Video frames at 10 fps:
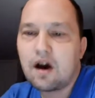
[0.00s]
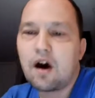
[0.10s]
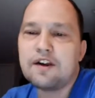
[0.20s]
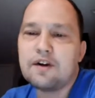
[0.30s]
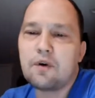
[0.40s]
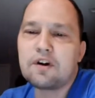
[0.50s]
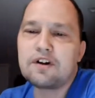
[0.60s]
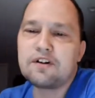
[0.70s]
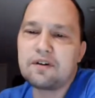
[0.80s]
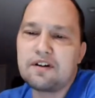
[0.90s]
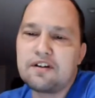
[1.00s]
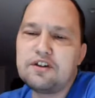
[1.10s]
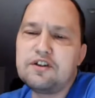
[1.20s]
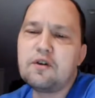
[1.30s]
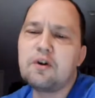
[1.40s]
Oh, you order
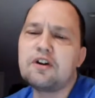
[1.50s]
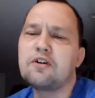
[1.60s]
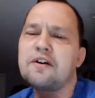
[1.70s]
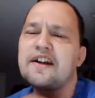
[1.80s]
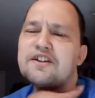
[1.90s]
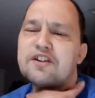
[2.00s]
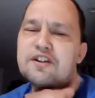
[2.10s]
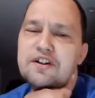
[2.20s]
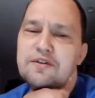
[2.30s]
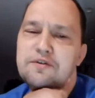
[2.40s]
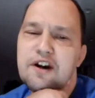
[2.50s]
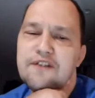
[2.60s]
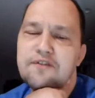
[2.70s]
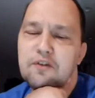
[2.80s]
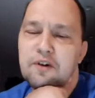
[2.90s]
Do you order DoorDash or you
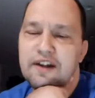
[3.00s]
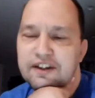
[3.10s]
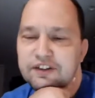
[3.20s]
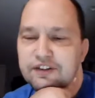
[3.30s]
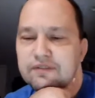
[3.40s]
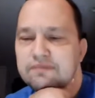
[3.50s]
drive for DoorDash?